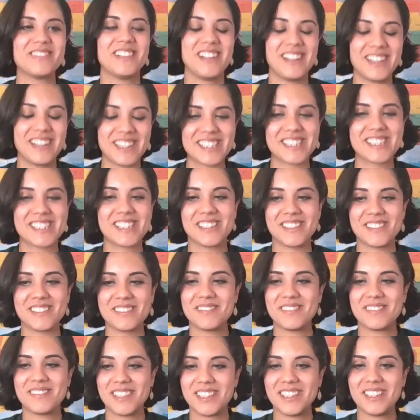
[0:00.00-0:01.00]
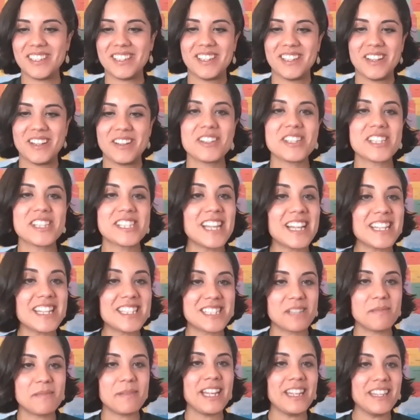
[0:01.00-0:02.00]
Well, it's nice
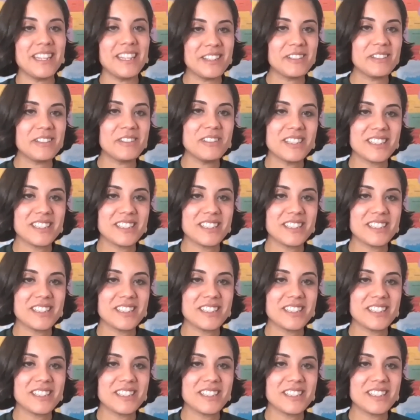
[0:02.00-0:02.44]
to meet you.